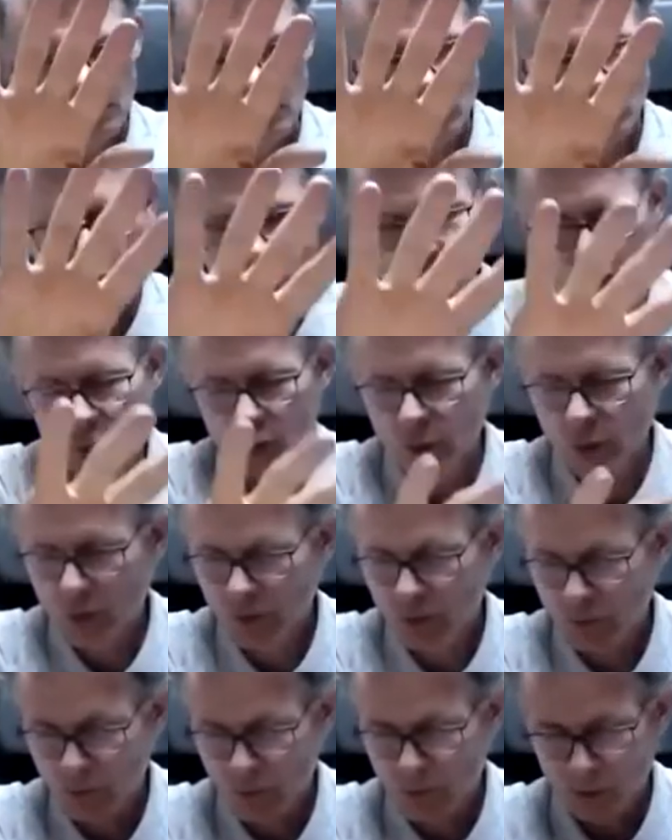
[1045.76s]

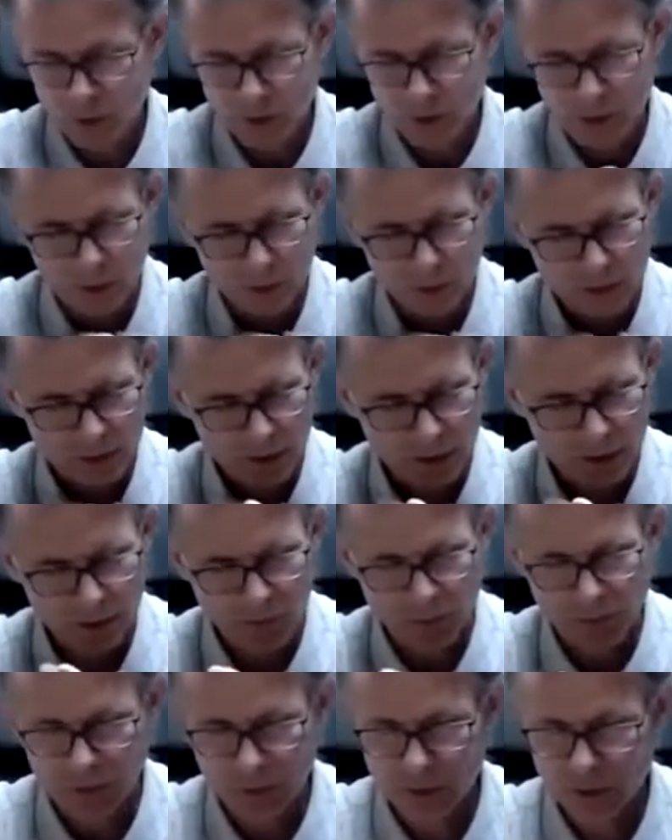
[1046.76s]
move closer,
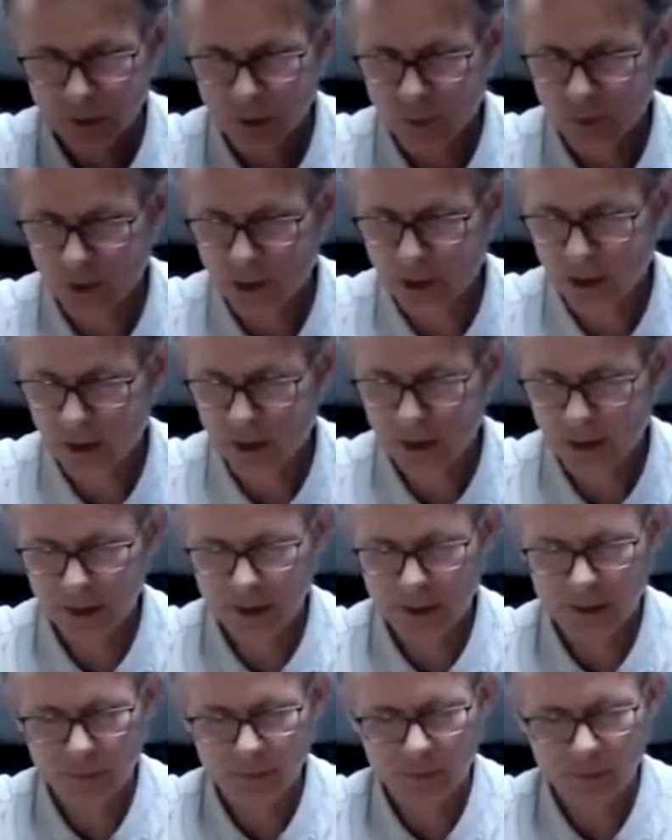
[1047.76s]
further
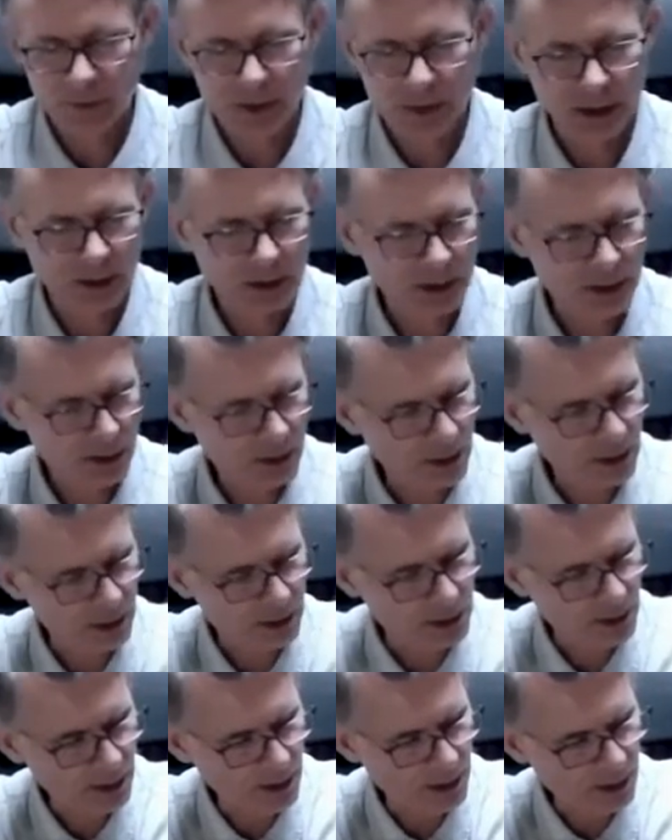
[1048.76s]
away, if they
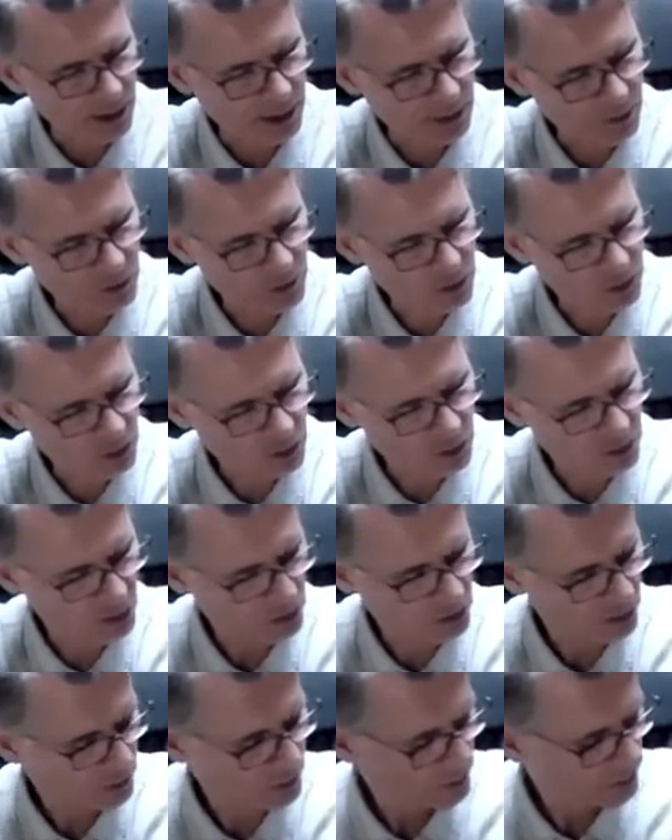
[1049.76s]
touch.